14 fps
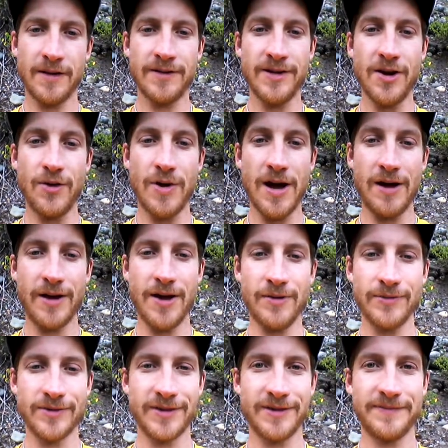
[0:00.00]
Yo, how
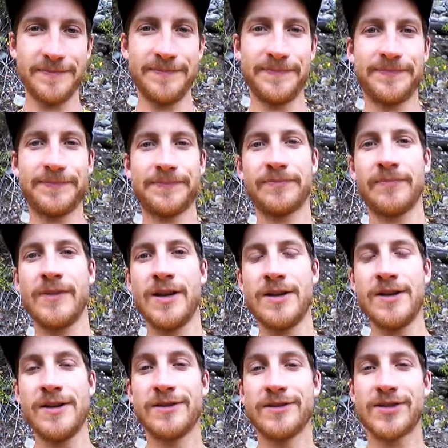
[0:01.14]
goes?
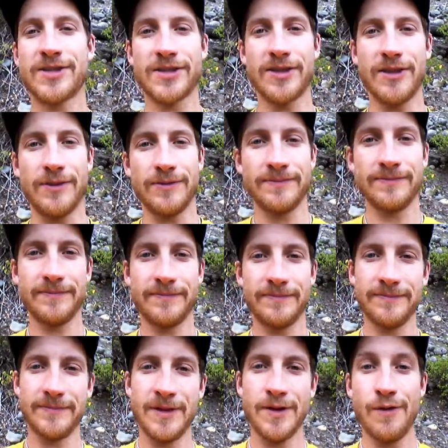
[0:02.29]
So,
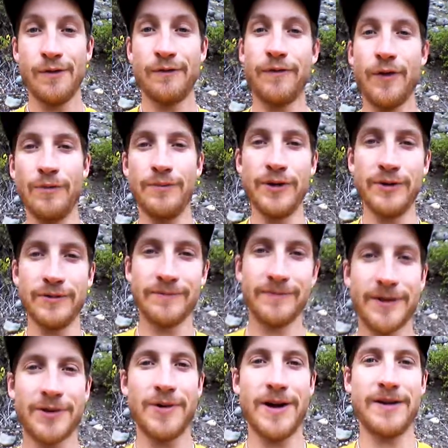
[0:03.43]
full moon,
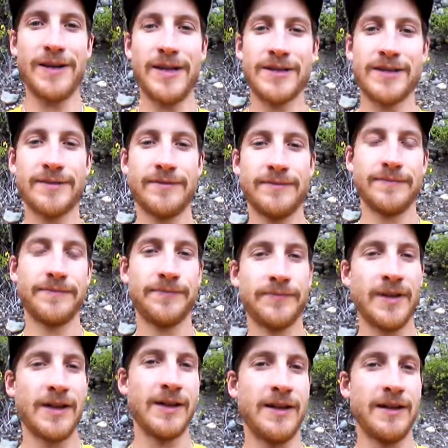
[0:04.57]
Aquarius.
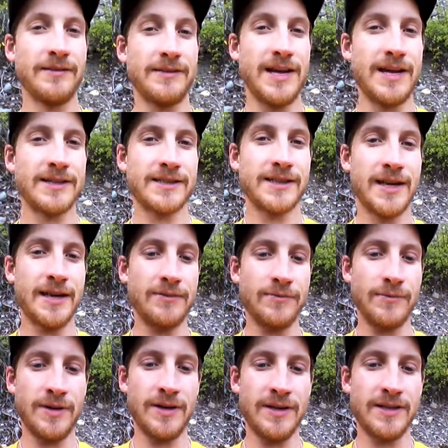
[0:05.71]
Last night
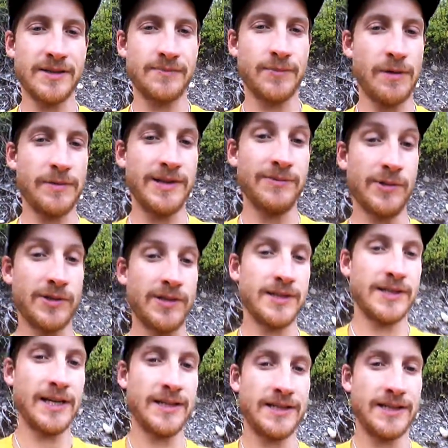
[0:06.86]
was probably the most
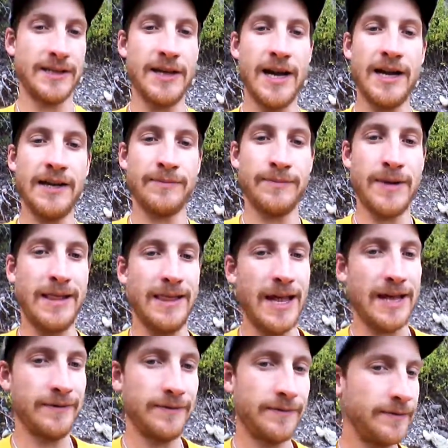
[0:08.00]
intense night of my
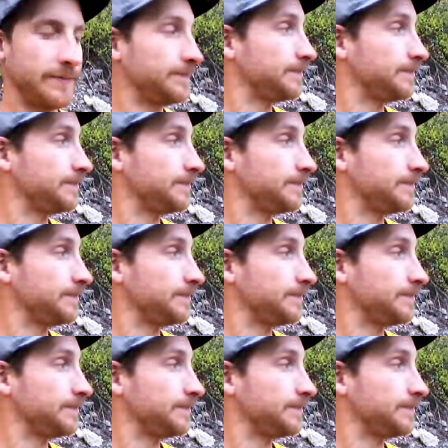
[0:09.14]
life.